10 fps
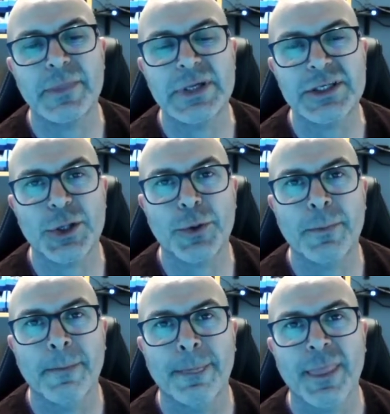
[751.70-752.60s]
So
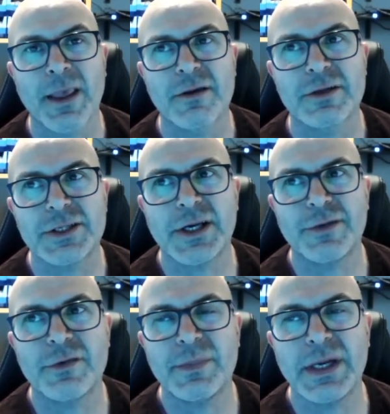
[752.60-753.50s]
certainly
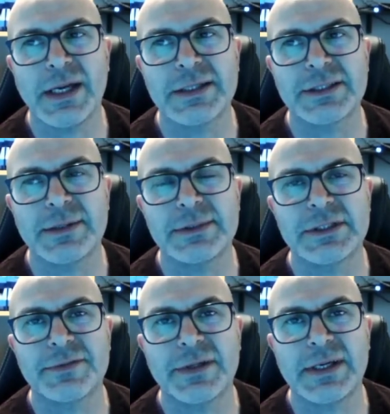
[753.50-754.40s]
for me it seems as
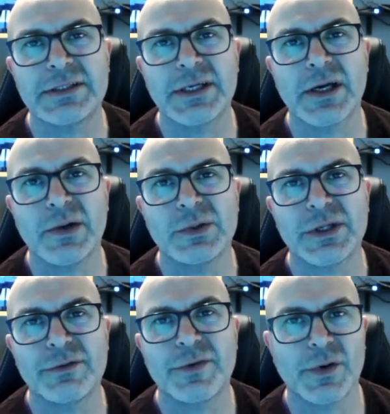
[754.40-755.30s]
if the Nexigo
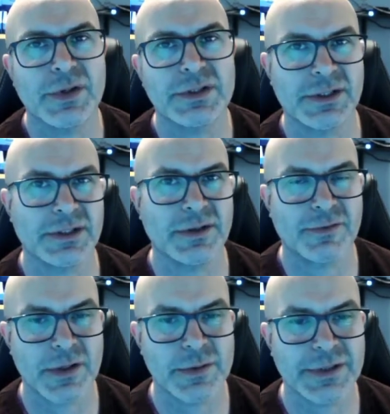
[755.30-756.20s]
autofocus 60
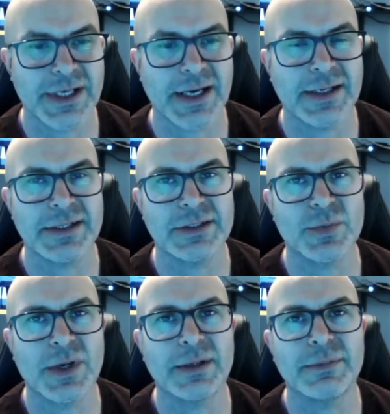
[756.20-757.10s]
frames per second is the
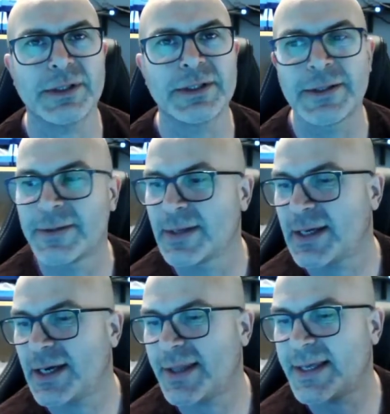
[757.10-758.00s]
one, but
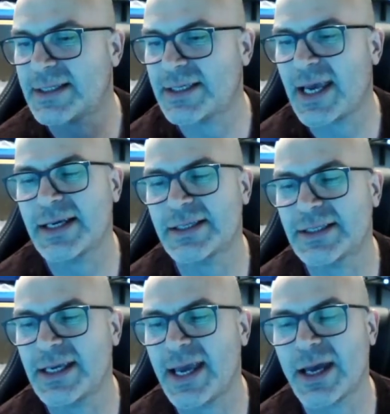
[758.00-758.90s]
let's
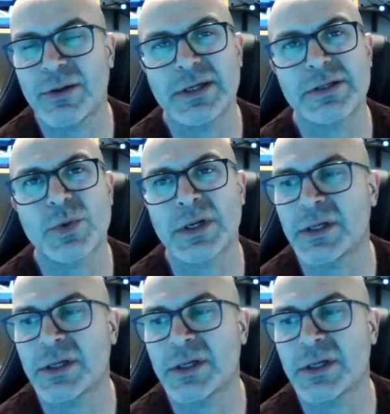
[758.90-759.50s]
see how this one